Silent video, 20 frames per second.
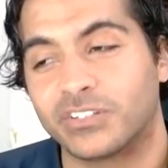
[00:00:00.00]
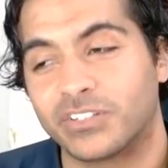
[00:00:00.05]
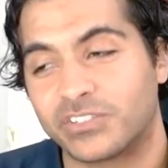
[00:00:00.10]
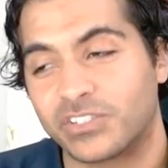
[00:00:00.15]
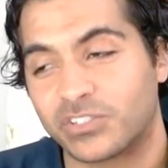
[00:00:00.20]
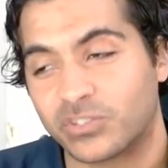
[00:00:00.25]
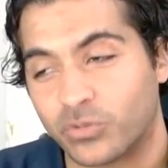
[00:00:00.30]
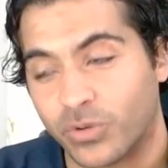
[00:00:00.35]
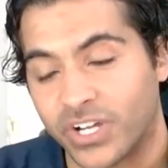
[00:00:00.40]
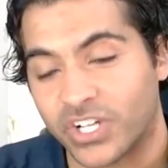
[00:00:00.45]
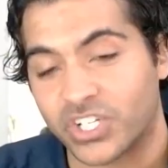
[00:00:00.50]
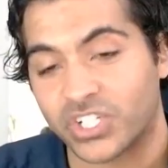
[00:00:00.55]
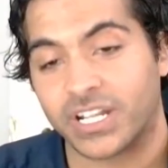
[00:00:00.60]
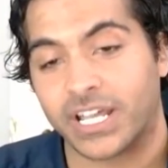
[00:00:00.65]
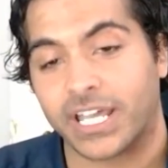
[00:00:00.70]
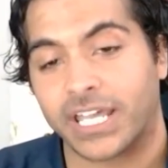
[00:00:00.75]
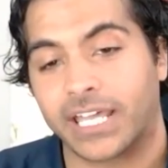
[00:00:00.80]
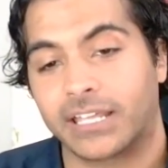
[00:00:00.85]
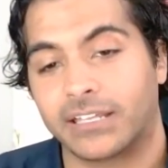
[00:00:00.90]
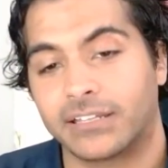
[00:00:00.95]
this question
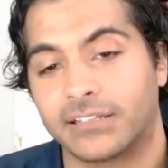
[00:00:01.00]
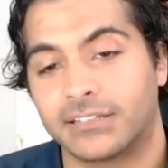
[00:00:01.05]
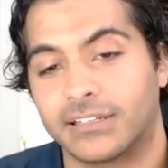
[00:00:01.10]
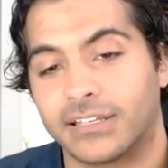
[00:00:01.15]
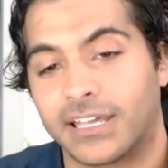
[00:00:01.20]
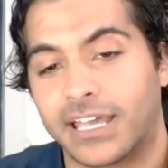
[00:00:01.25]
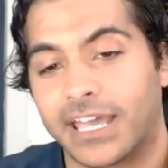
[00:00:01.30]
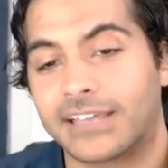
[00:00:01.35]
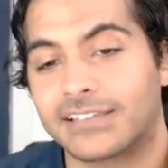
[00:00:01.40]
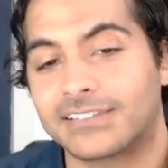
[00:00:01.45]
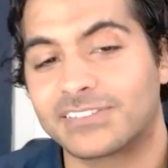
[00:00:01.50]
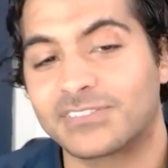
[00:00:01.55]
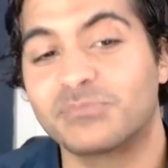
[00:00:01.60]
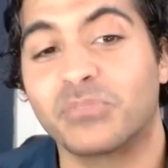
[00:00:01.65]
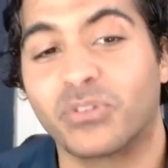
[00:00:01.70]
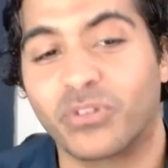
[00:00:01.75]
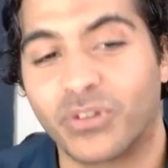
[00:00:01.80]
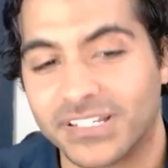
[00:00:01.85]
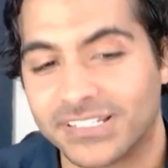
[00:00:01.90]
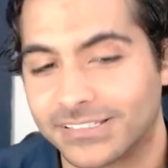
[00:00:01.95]
I had asked
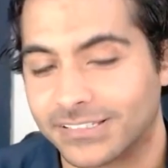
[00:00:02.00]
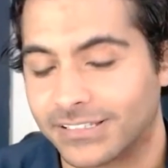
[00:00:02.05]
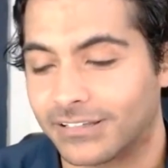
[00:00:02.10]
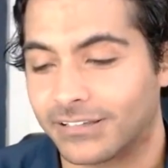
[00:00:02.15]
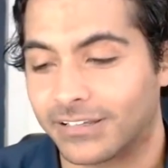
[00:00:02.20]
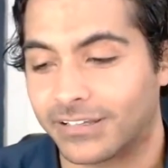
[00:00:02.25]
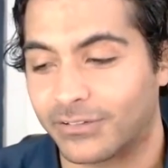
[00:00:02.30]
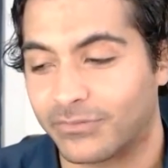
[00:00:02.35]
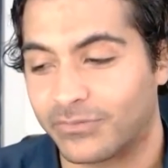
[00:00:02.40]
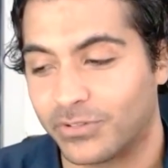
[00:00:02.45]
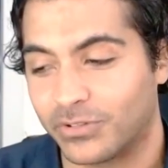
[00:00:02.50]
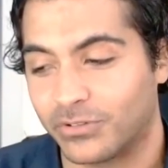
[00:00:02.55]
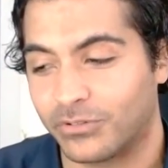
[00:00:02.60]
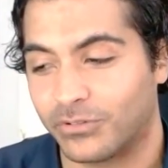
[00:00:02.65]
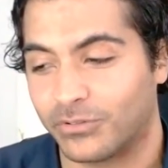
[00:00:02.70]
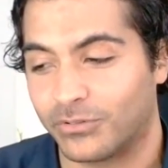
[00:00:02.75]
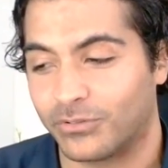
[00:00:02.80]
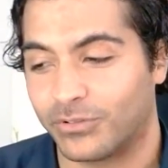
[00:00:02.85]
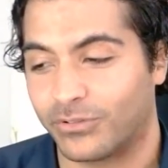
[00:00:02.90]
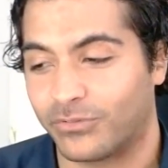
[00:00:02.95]
Marissa like a
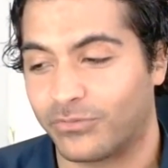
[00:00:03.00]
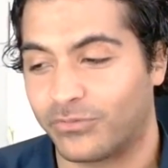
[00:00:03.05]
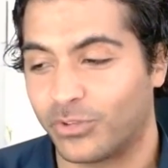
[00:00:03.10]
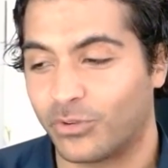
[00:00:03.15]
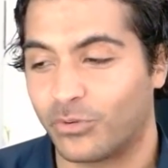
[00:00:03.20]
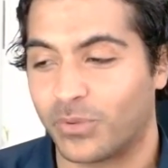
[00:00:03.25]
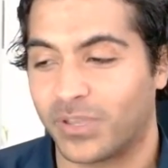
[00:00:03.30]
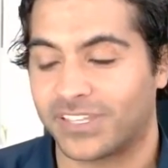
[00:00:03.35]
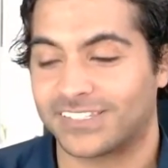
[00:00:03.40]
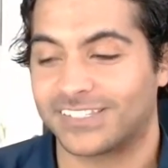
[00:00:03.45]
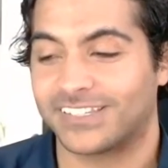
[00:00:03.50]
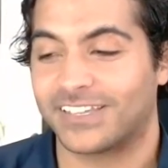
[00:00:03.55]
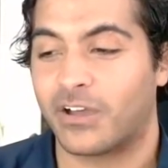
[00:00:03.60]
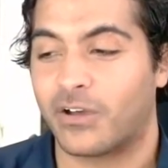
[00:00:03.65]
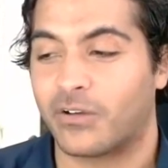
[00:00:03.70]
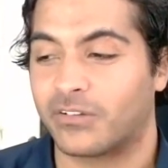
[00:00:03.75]
few weeks ago,